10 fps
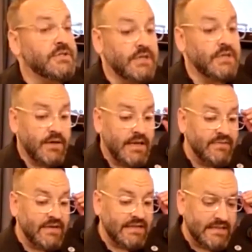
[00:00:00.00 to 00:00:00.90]
year. And I've
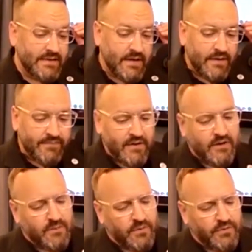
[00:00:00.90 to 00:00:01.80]
not seen a final
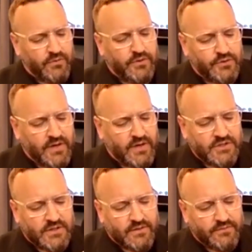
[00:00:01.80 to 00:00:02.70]
number through the
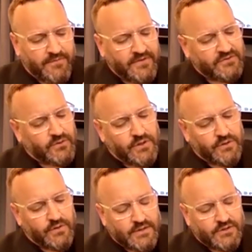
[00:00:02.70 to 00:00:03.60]
duration of fiscal
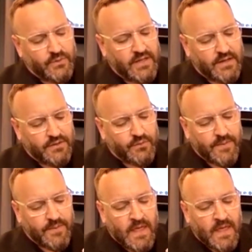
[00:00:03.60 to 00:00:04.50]
year
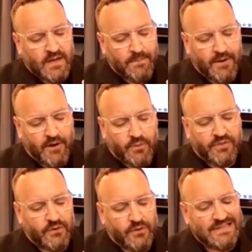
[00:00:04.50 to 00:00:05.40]
23, compared
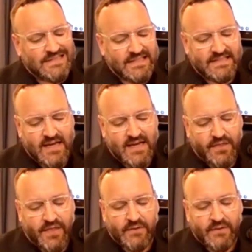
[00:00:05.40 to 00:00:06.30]
with nearly
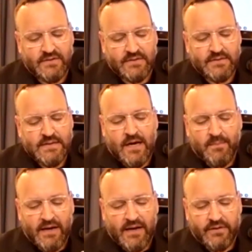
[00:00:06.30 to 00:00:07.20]
68,000
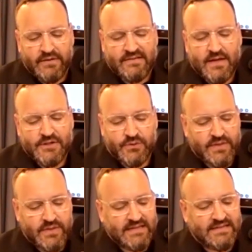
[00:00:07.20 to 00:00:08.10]
migrants
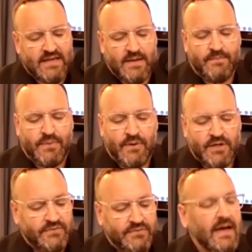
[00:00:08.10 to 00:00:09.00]
during that same
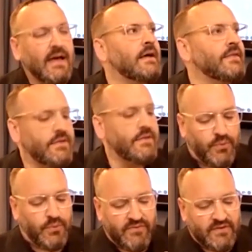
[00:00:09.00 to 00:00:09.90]
period of time, the
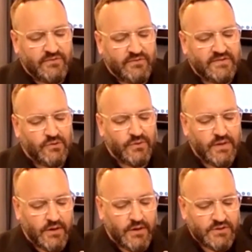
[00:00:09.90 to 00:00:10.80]
previous fiscal
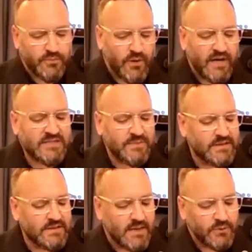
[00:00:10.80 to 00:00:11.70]
year. So it's
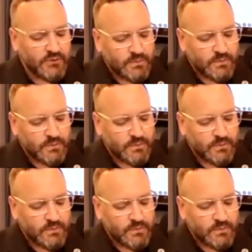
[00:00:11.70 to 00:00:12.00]
approximately doubled.